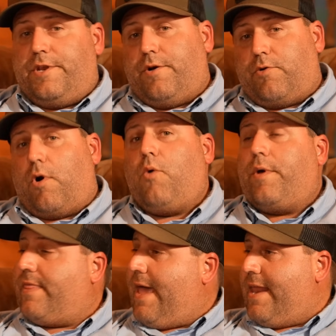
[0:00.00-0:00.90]

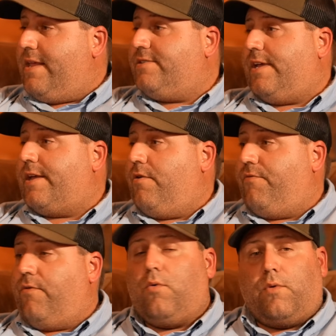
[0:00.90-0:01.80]
growing that as I go
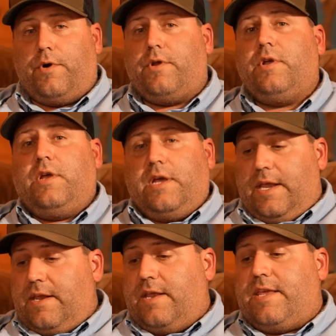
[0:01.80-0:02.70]
forward
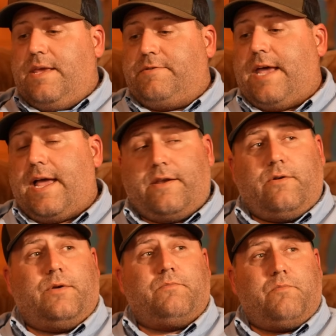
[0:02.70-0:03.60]
and keep tagging
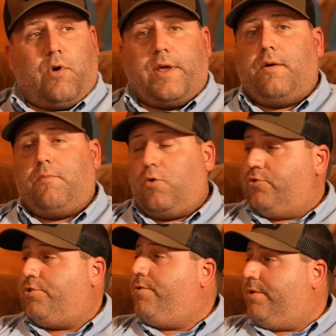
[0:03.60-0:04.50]
on, bringing on
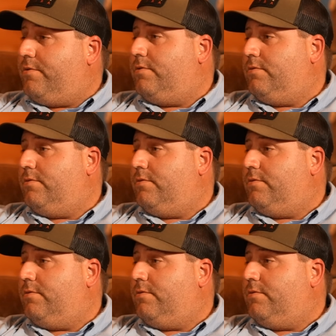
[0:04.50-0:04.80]
more students.